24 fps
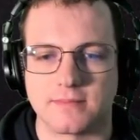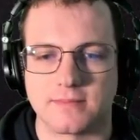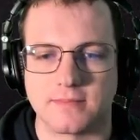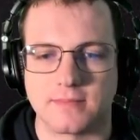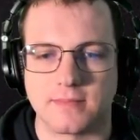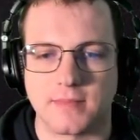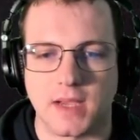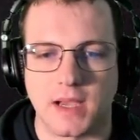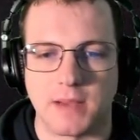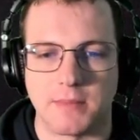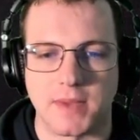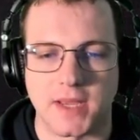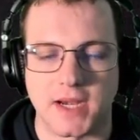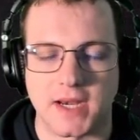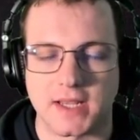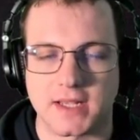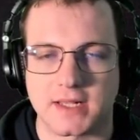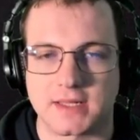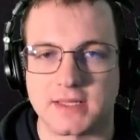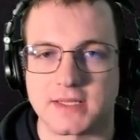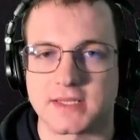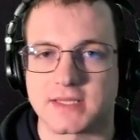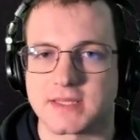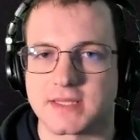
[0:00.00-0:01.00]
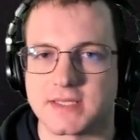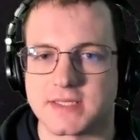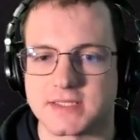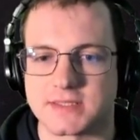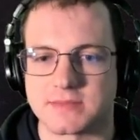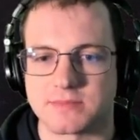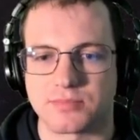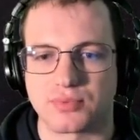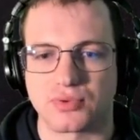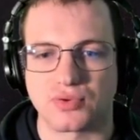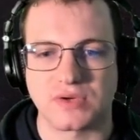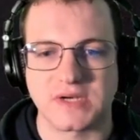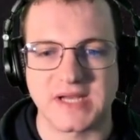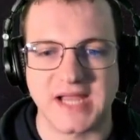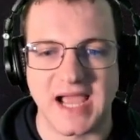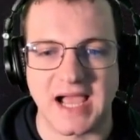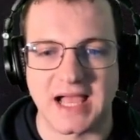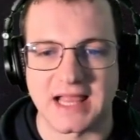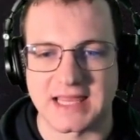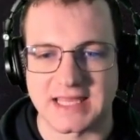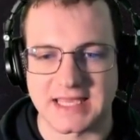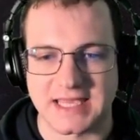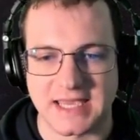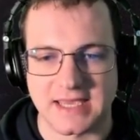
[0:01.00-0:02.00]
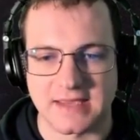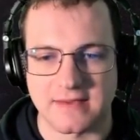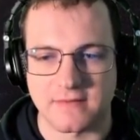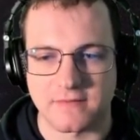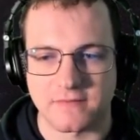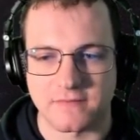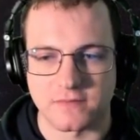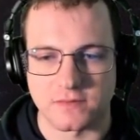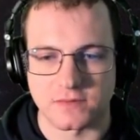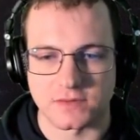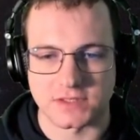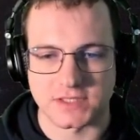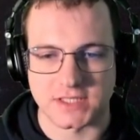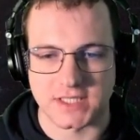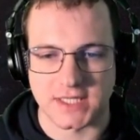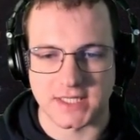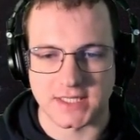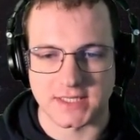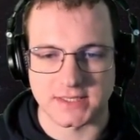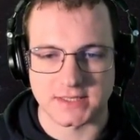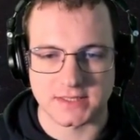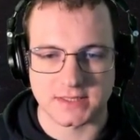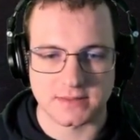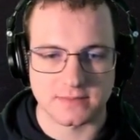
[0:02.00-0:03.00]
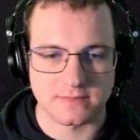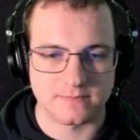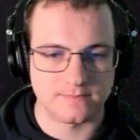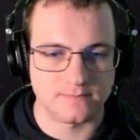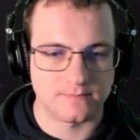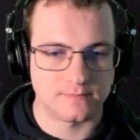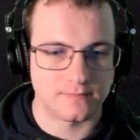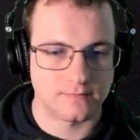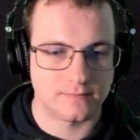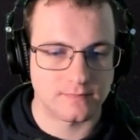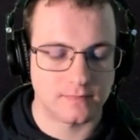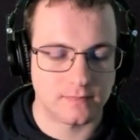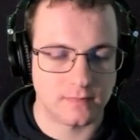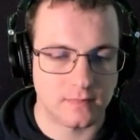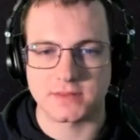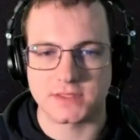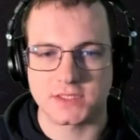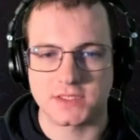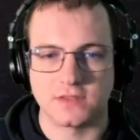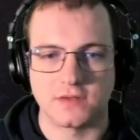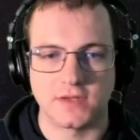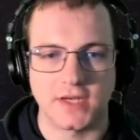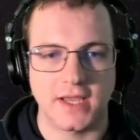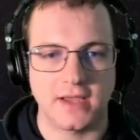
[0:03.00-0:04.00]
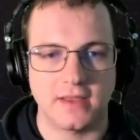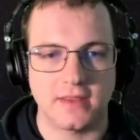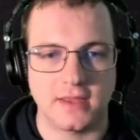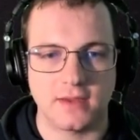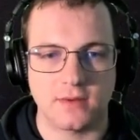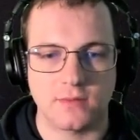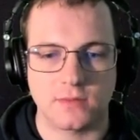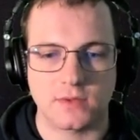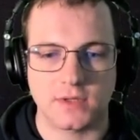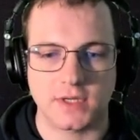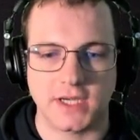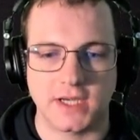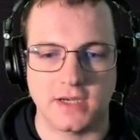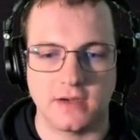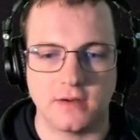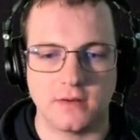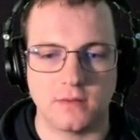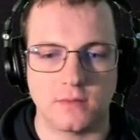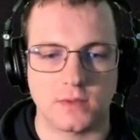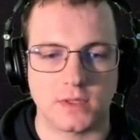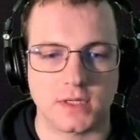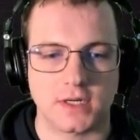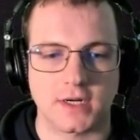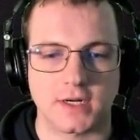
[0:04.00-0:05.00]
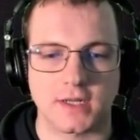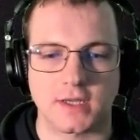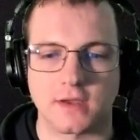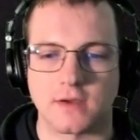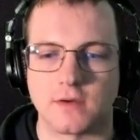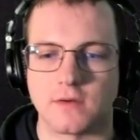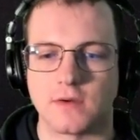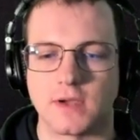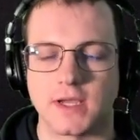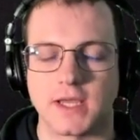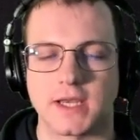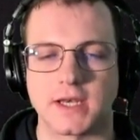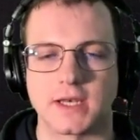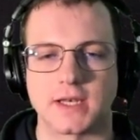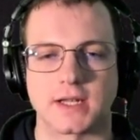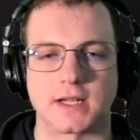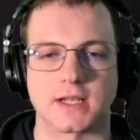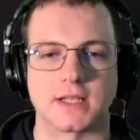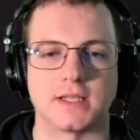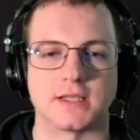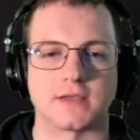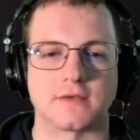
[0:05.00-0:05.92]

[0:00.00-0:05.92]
I'm going to click this pre-allocate full size. So now that we're here, we're going to go ahead and click